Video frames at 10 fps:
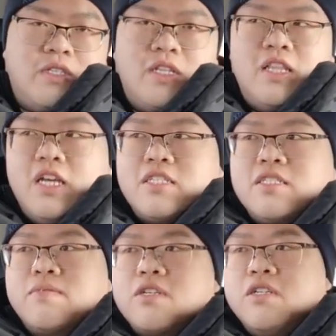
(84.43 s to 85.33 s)

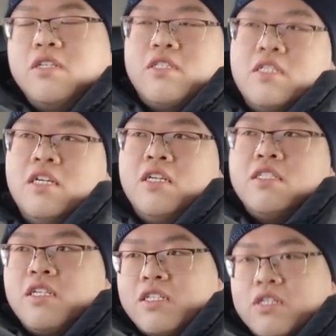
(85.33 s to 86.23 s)
less good
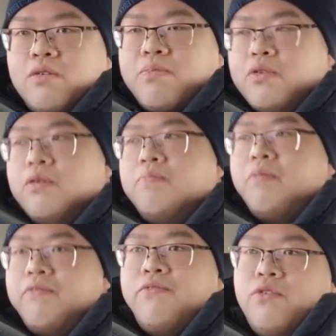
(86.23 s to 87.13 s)
than a GoPro
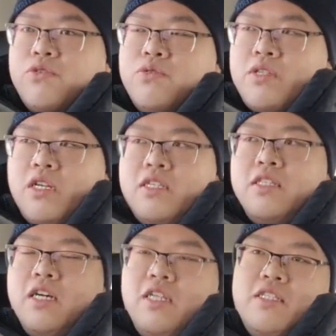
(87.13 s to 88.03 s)
before
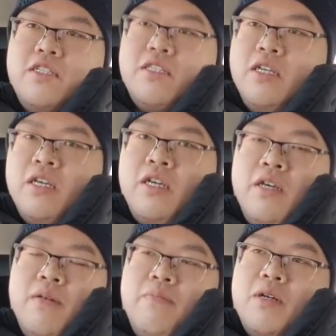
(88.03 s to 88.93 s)
2019,
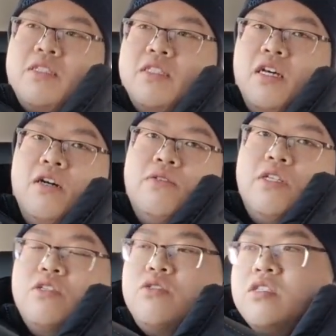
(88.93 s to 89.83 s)
but now
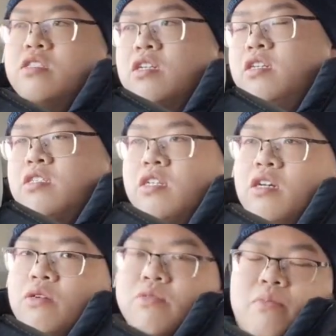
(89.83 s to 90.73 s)
there's a
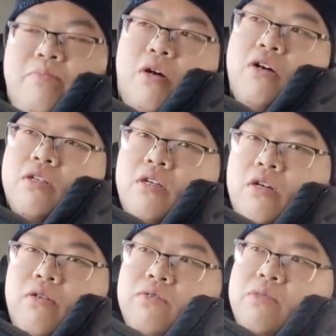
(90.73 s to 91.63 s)
Osmo
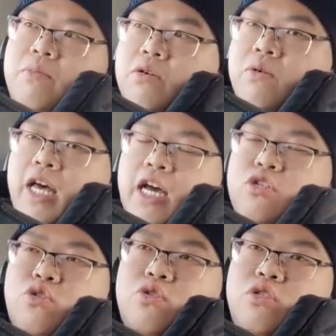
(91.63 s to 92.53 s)

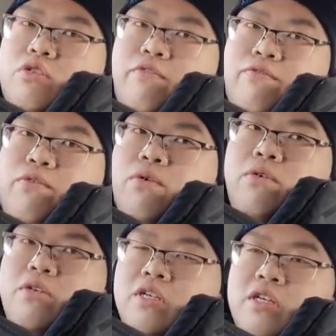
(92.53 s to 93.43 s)
Action
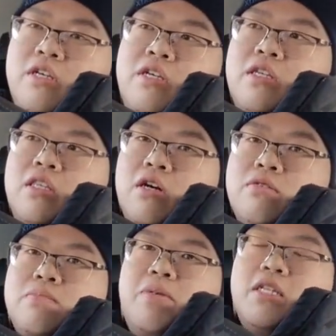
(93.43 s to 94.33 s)
4. Now
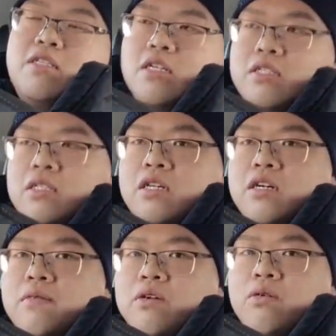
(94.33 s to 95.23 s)
it's better than
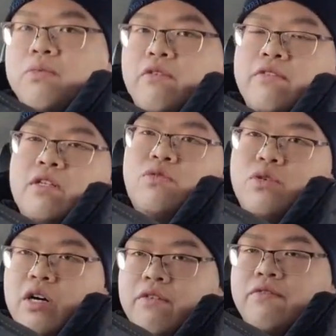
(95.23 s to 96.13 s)
the GoPro 12.